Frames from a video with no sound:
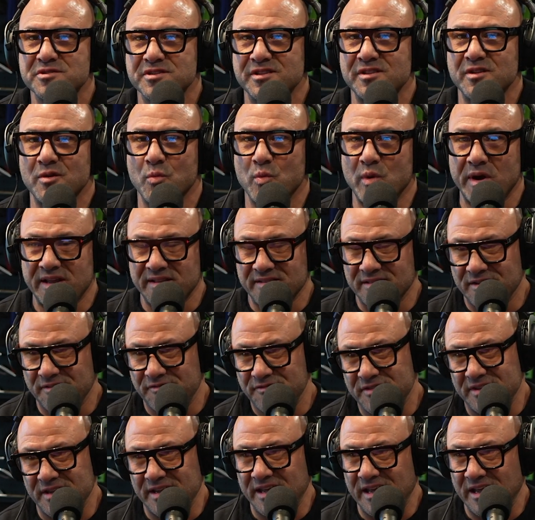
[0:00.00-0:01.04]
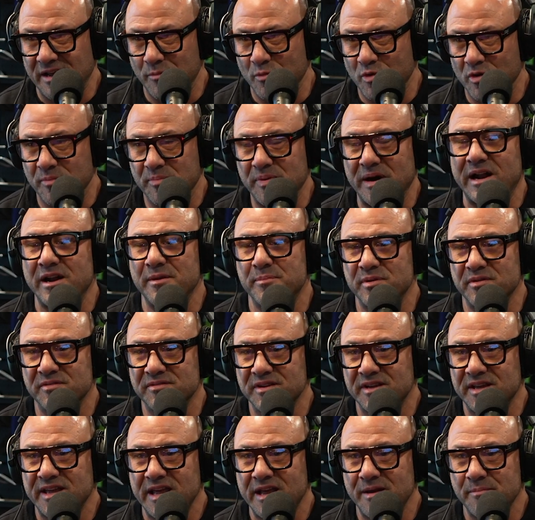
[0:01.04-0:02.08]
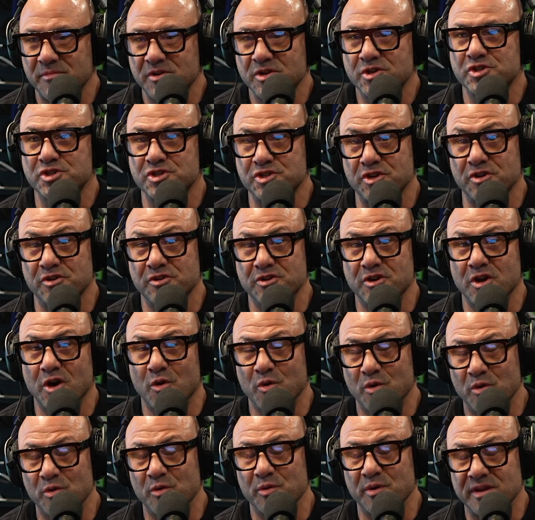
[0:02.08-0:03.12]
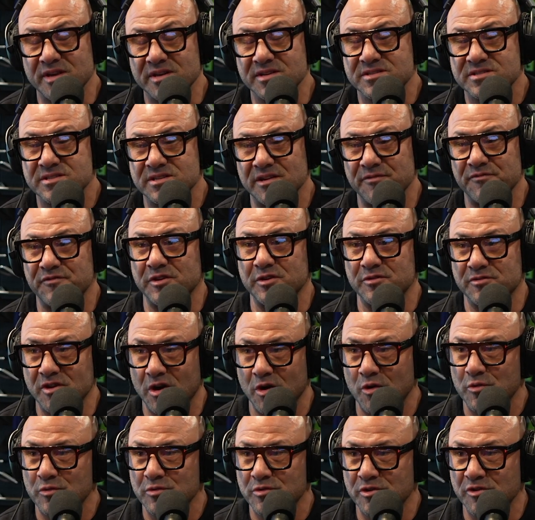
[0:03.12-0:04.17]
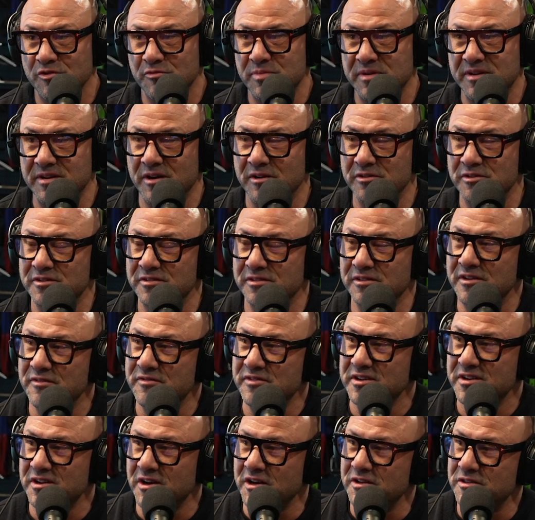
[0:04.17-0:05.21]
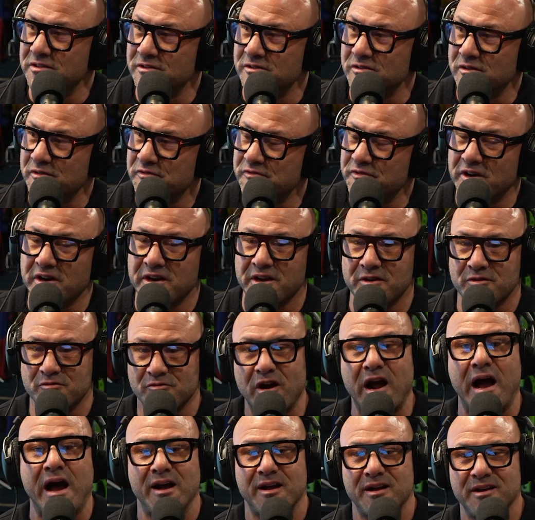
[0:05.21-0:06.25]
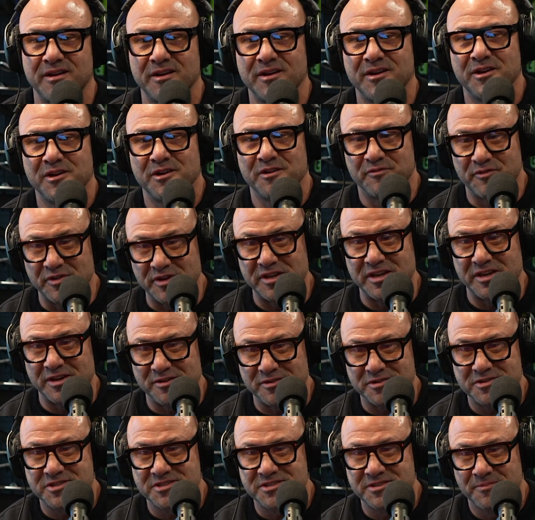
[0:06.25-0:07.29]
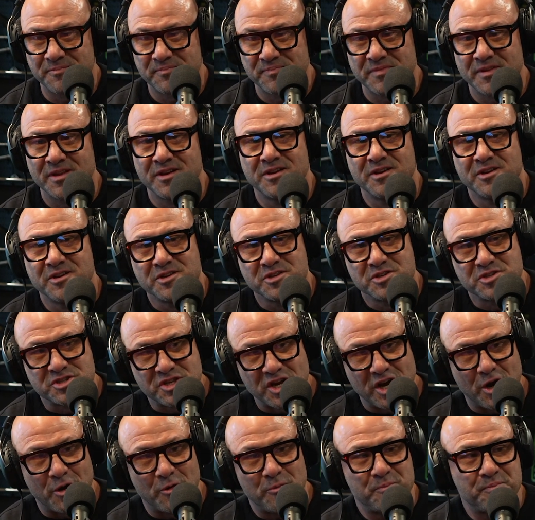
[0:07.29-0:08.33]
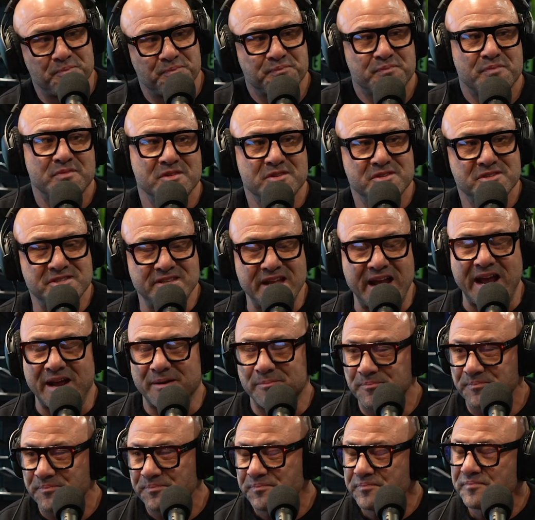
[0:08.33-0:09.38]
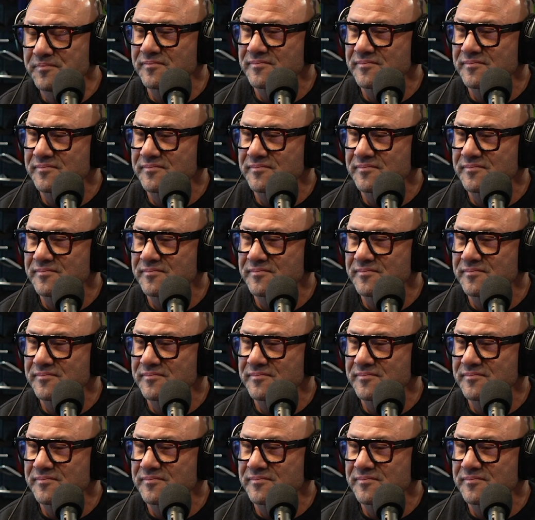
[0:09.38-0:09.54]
who's in the weightlifting game or bodybuilding game should know who he is. If you don't, you've been living under a fucking rock for years. So, Stan,